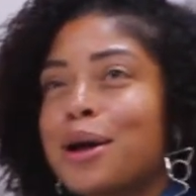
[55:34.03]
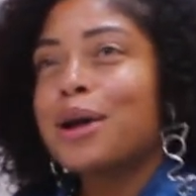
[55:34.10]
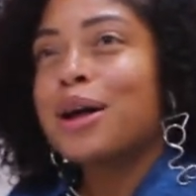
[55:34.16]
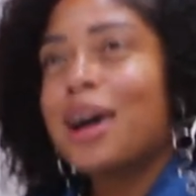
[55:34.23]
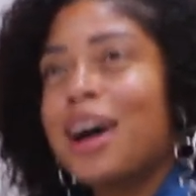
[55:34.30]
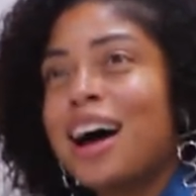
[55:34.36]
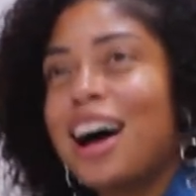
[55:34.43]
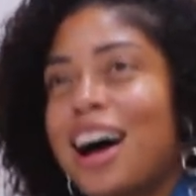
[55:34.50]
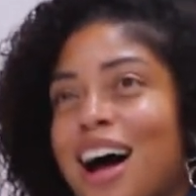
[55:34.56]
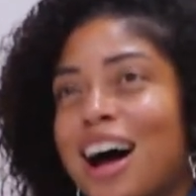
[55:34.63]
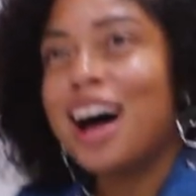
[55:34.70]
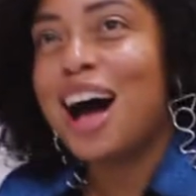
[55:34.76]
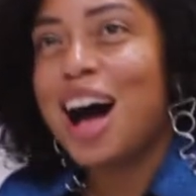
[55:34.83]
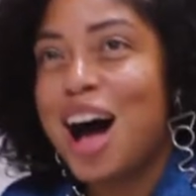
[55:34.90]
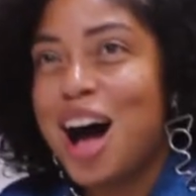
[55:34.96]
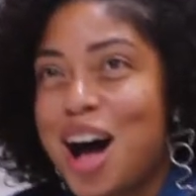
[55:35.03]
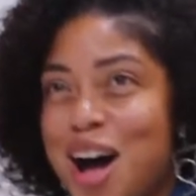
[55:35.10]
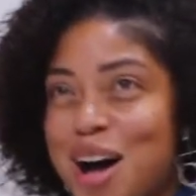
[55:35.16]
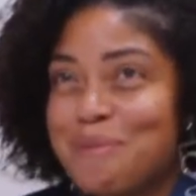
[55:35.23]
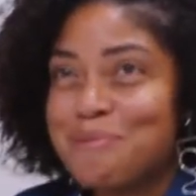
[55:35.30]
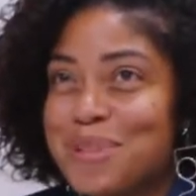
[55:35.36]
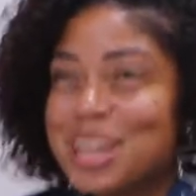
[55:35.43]
following
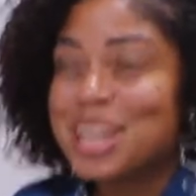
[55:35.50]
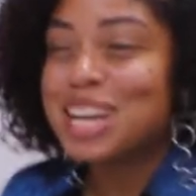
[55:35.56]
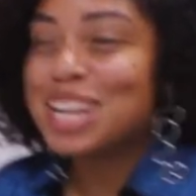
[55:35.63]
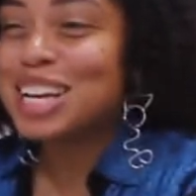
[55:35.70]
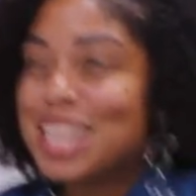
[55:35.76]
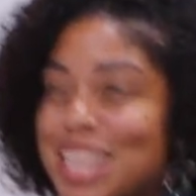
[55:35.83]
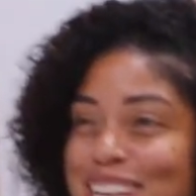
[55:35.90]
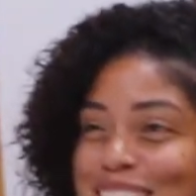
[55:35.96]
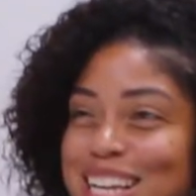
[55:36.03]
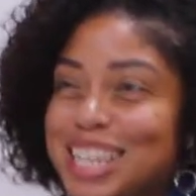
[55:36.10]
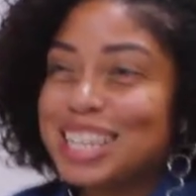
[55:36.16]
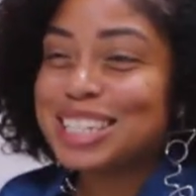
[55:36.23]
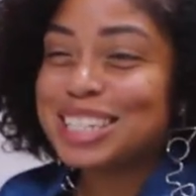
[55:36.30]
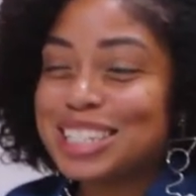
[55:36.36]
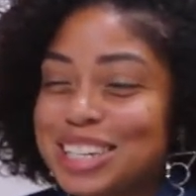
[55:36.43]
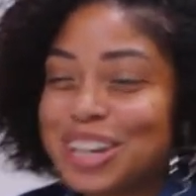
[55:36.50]
her. She got some good shit on